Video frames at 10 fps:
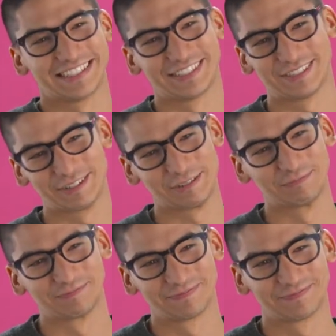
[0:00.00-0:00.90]

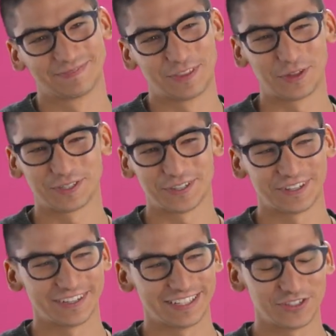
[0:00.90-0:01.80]
So those
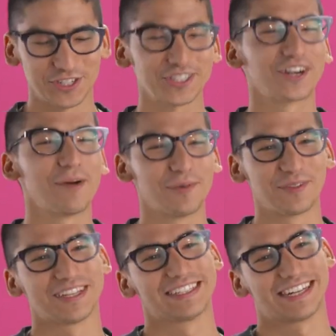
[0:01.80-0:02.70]
are just a couple of
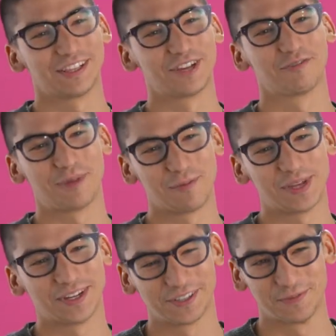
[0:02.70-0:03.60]
things that I love about
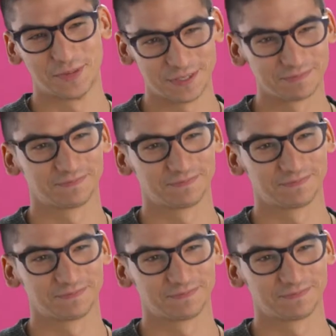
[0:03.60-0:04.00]
being Colombian.